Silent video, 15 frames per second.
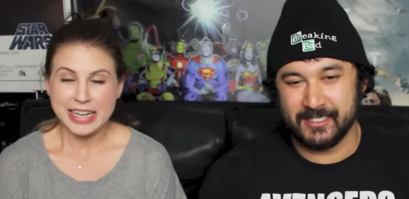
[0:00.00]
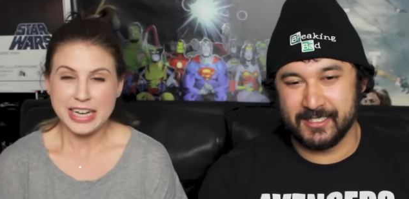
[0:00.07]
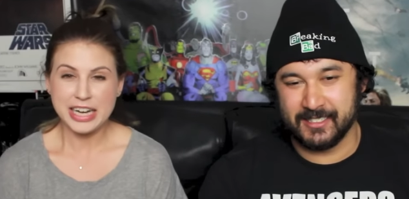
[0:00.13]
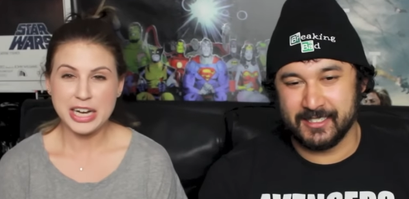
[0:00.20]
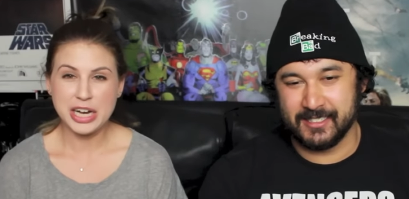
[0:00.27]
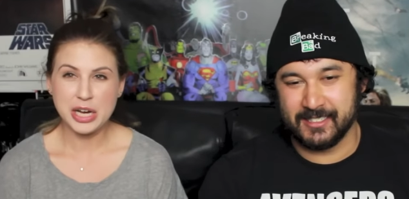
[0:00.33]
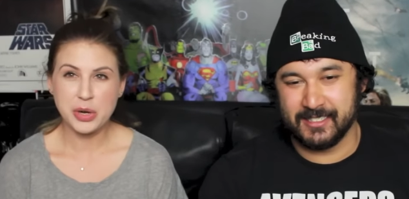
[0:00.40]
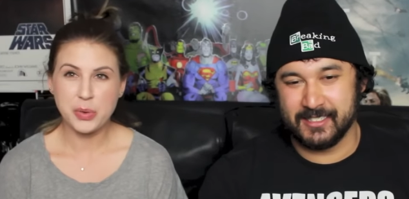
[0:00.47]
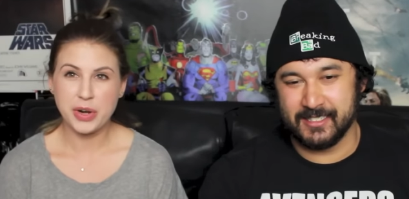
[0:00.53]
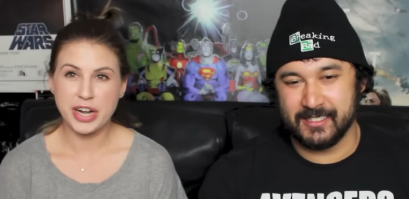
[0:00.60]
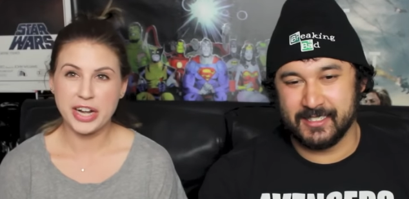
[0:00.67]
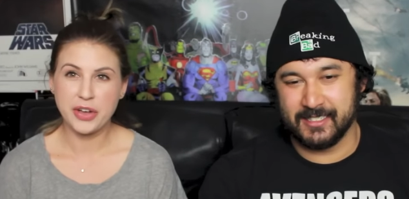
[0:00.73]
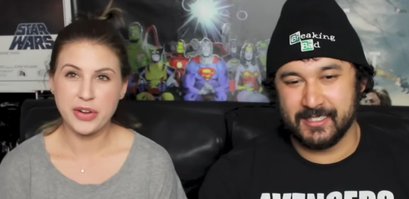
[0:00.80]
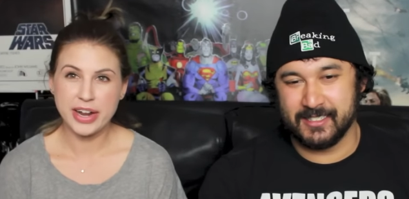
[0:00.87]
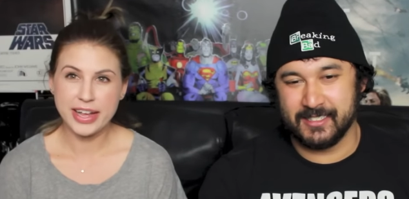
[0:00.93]
Speaker 1: Oh, we're
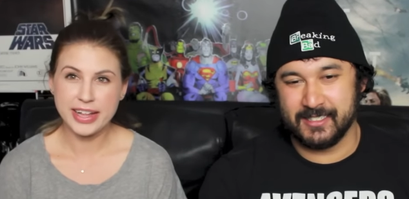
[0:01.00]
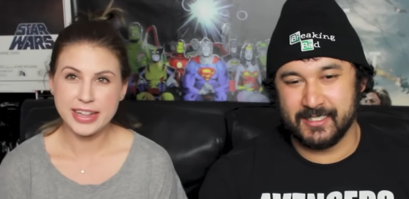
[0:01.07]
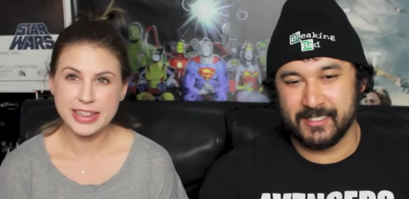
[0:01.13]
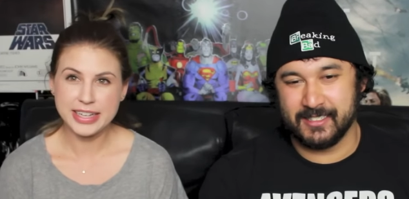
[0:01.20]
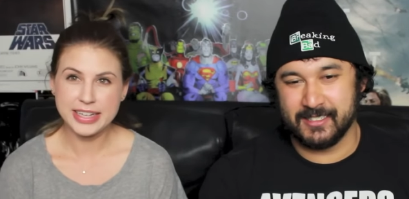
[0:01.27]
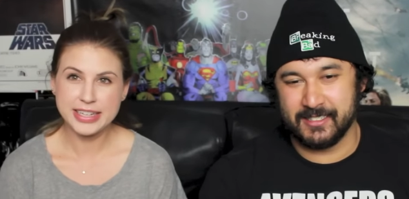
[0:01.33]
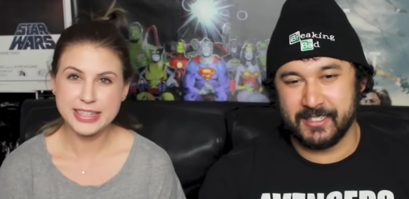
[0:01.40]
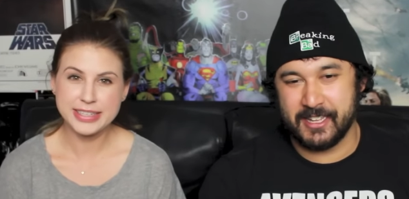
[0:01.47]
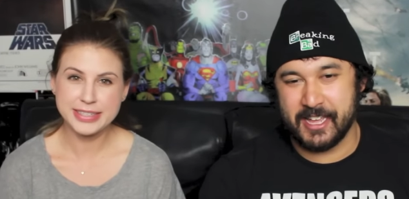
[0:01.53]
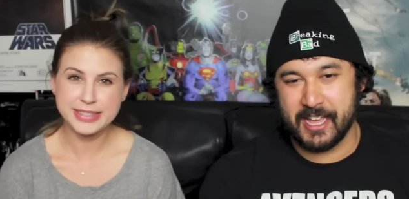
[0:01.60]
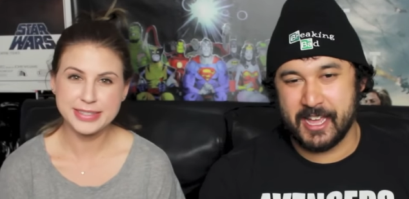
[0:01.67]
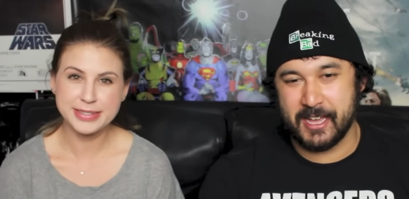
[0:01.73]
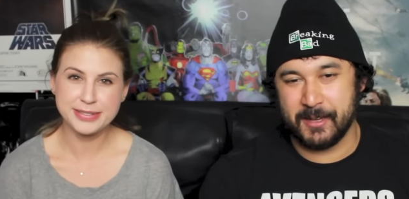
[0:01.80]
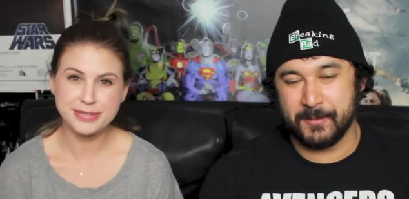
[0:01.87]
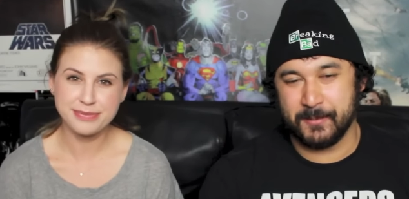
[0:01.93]
gonna go to hell.
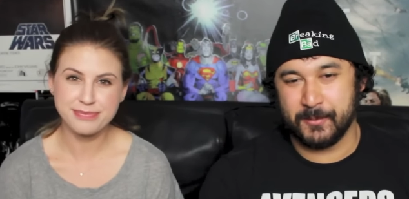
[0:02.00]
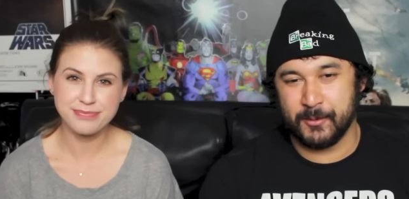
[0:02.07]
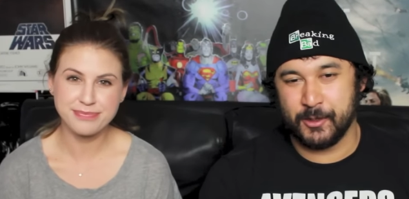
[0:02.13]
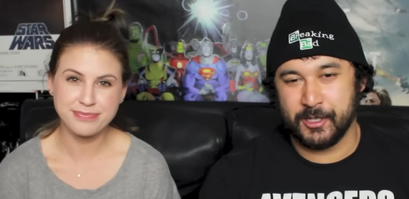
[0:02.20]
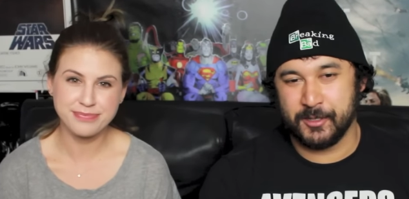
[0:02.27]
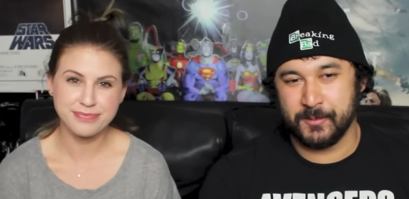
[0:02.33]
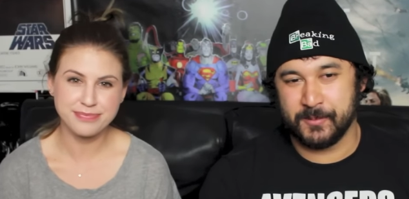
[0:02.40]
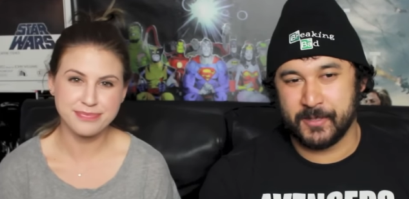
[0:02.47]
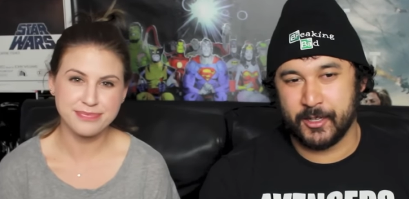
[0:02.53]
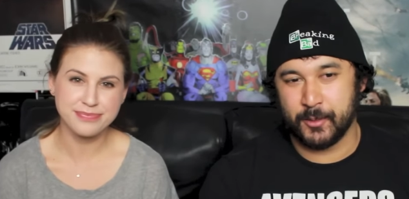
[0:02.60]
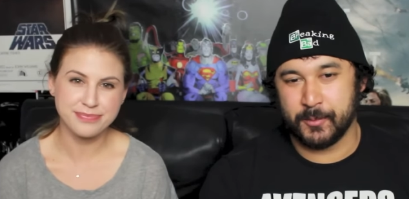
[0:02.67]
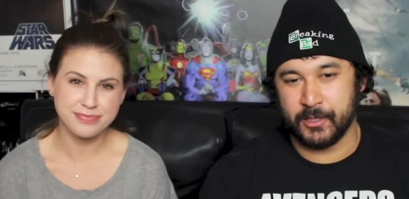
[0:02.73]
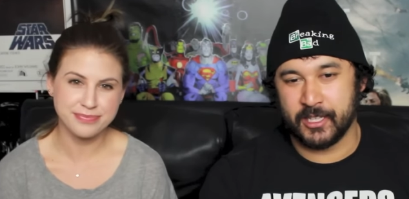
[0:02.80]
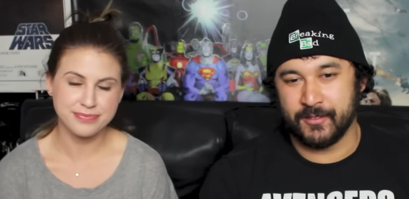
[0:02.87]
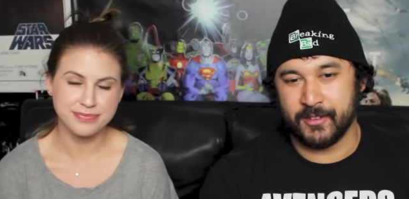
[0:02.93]
Speaker 2: Yeah, well, I
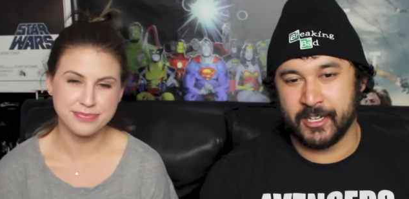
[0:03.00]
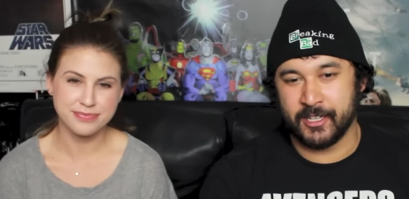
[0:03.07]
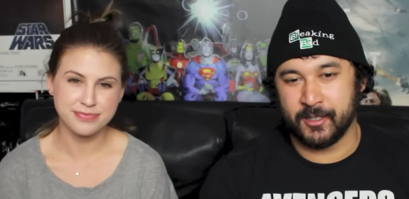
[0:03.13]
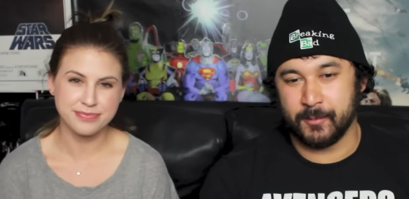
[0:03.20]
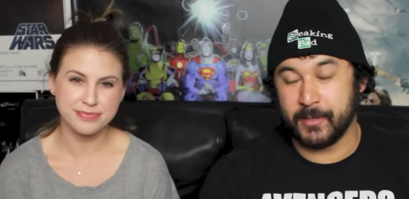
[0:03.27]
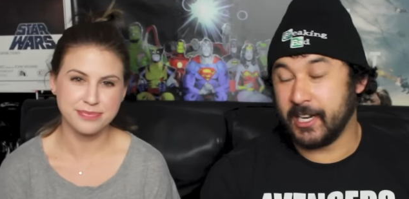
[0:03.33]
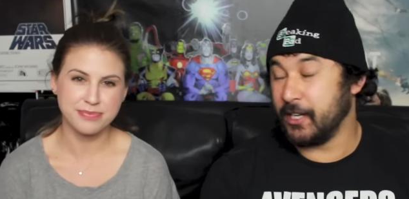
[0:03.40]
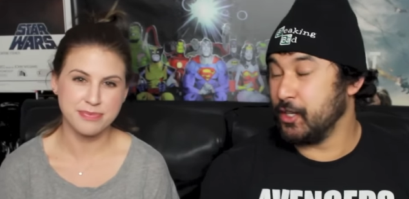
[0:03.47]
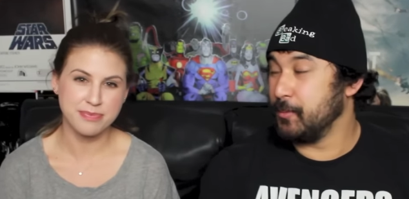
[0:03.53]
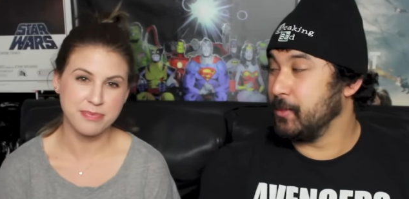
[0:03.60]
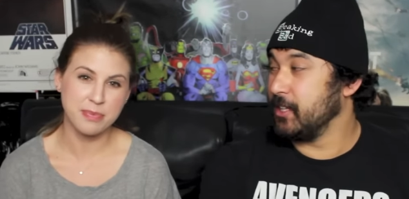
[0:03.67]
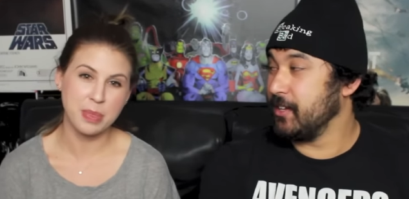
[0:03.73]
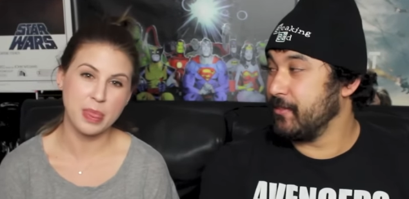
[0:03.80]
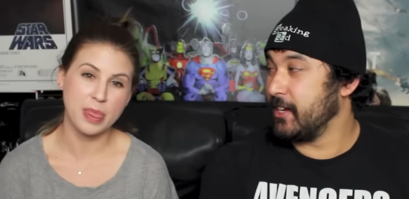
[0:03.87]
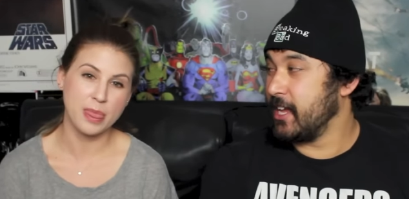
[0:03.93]
don't believe in hell, but I do
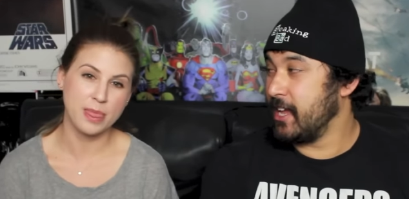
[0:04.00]
believe in